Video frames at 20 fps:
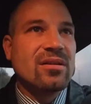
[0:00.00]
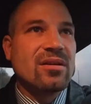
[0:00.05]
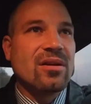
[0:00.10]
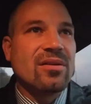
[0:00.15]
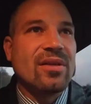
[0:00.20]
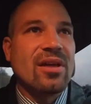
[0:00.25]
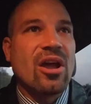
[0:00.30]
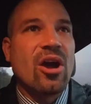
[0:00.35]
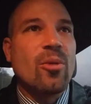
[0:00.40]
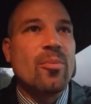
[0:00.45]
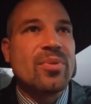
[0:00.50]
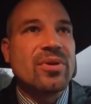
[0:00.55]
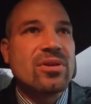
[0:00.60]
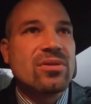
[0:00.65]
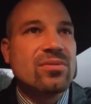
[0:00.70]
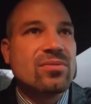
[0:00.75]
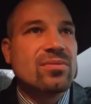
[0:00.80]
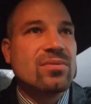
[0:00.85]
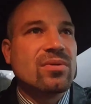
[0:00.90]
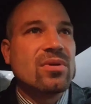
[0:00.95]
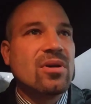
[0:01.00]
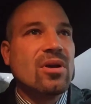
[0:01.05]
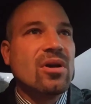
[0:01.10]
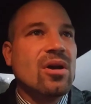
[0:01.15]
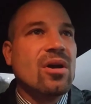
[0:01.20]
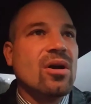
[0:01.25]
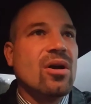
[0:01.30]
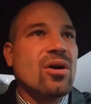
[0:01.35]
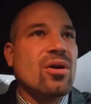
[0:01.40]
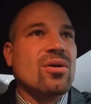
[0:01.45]
Are they helping you
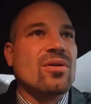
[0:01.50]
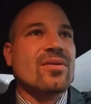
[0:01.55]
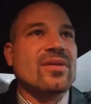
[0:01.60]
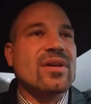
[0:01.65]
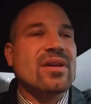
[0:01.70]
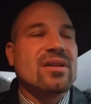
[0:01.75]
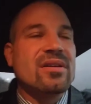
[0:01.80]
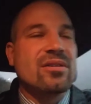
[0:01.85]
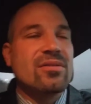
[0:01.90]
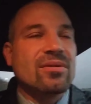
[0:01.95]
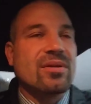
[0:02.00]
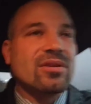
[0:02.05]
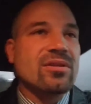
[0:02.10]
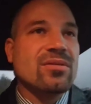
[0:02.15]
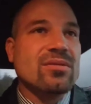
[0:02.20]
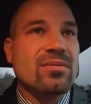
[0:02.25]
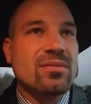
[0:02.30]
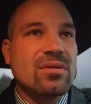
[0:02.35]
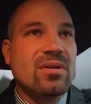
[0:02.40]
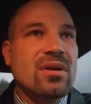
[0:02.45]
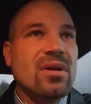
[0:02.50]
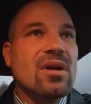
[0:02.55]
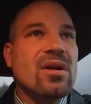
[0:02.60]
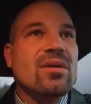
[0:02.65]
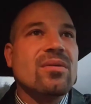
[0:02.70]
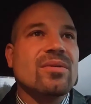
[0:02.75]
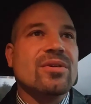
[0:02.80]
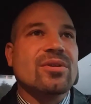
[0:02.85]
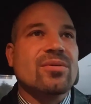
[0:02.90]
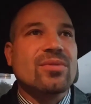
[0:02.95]
or are they hindering you?
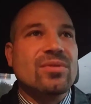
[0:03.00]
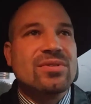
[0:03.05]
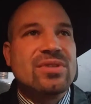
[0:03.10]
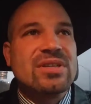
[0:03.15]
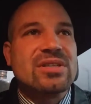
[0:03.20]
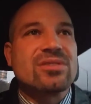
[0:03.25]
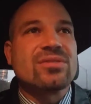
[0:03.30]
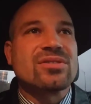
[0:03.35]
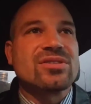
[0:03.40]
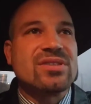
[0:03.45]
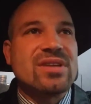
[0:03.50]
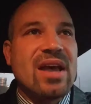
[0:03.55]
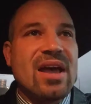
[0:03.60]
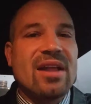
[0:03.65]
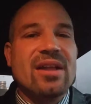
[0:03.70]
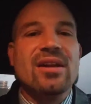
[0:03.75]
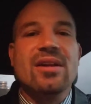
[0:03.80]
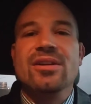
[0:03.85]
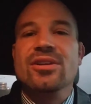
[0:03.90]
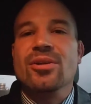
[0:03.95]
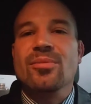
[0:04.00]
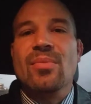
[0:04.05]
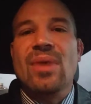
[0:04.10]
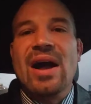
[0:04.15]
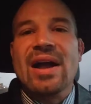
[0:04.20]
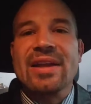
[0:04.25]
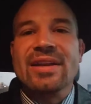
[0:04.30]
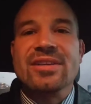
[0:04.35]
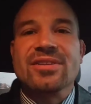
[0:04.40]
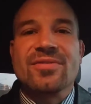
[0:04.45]
When your routines are set, your
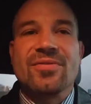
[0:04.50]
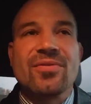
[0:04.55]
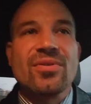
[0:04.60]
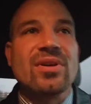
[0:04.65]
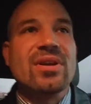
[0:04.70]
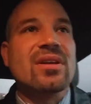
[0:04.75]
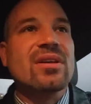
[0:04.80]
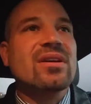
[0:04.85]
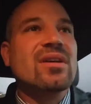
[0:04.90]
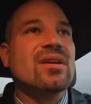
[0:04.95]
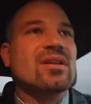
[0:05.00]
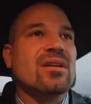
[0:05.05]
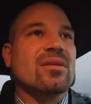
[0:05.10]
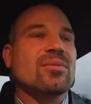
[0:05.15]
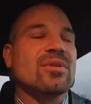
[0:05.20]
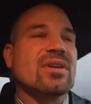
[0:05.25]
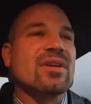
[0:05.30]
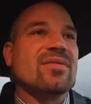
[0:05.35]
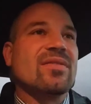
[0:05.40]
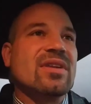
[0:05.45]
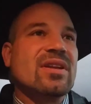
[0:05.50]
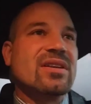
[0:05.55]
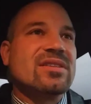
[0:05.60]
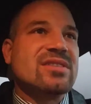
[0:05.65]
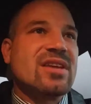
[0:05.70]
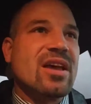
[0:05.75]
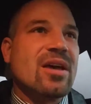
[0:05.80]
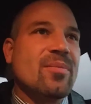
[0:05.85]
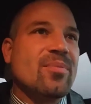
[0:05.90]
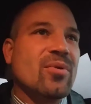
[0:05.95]
mind is free. Let me give you an
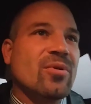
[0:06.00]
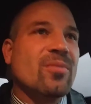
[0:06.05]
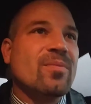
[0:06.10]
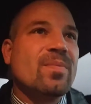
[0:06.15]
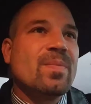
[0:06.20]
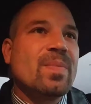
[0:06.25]
example.